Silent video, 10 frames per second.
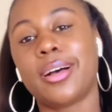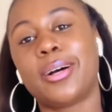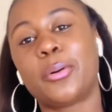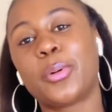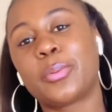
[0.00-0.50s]

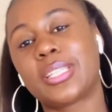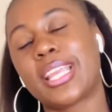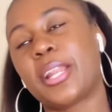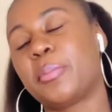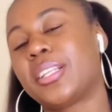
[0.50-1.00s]
What we
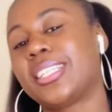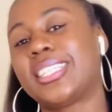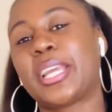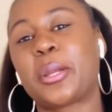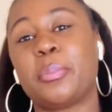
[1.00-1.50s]
say in the
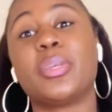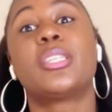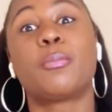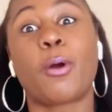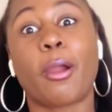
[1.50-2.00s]
military, be
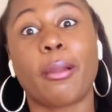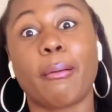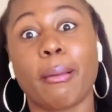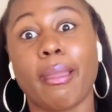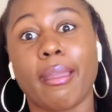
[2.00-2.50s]
smart,
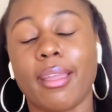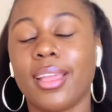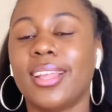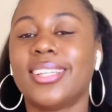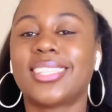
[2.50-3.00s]
okay?
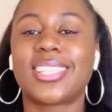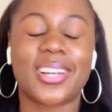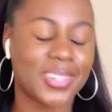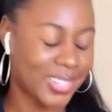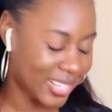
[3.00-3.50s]

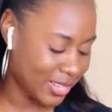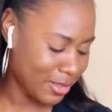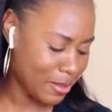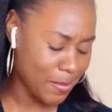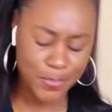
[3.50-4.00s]
So
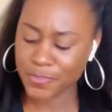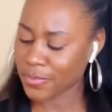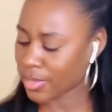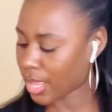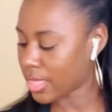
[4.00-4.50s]

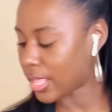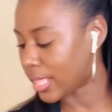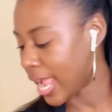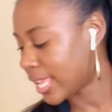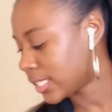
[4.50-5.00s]
the
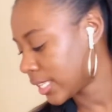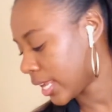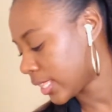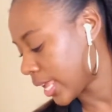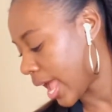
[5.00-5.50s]
last
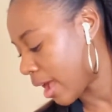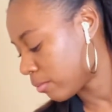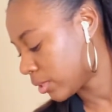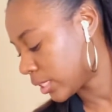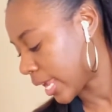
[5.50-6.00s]
thing that I
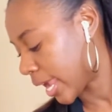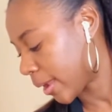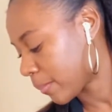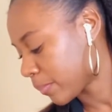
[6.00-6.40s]
will say,